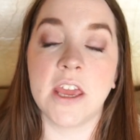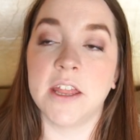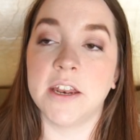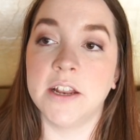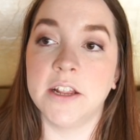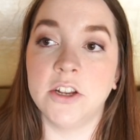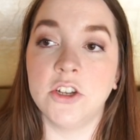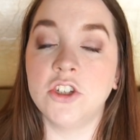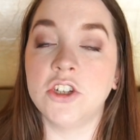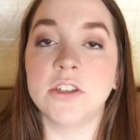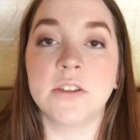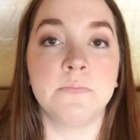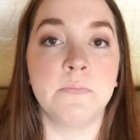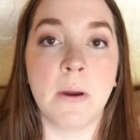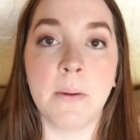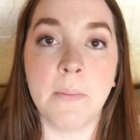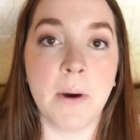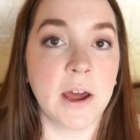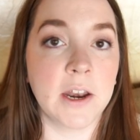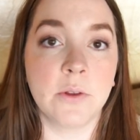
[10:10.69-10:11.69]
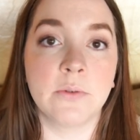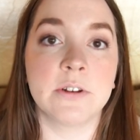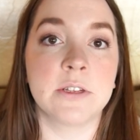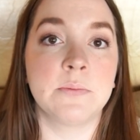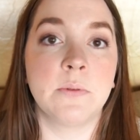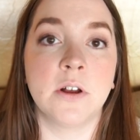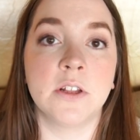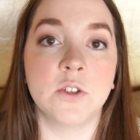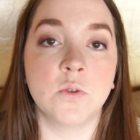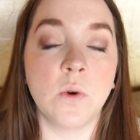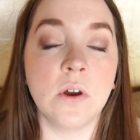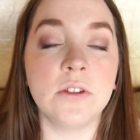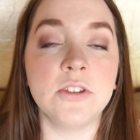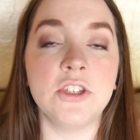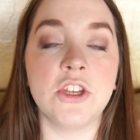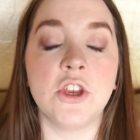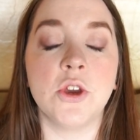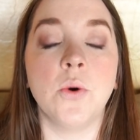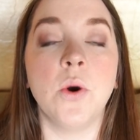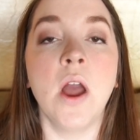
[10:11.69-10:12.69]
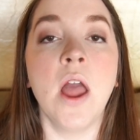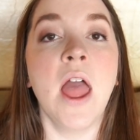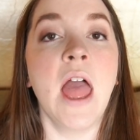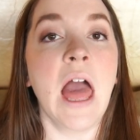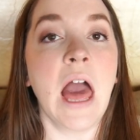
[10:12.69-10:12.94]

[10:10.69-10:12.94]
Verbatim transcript: and it just my body responds well to.